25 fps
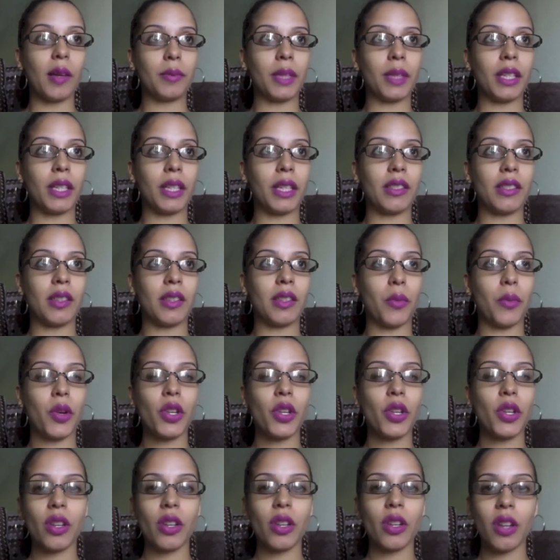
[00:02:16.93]
Because of the
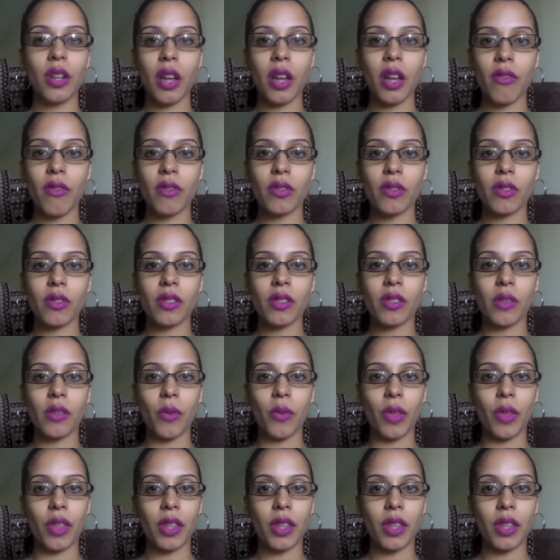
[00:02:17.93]
mercury levels
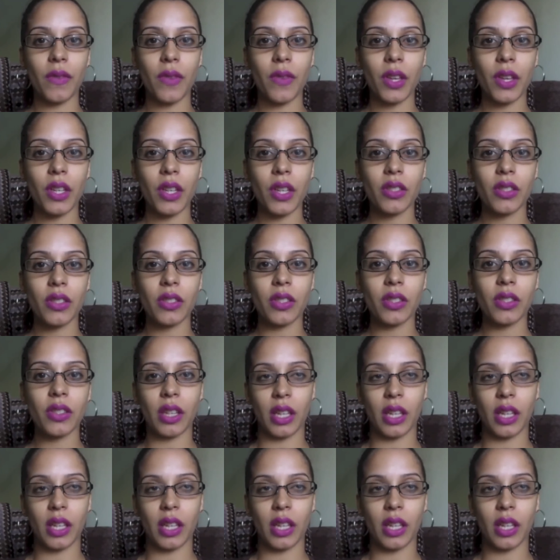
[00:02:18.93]
within the fish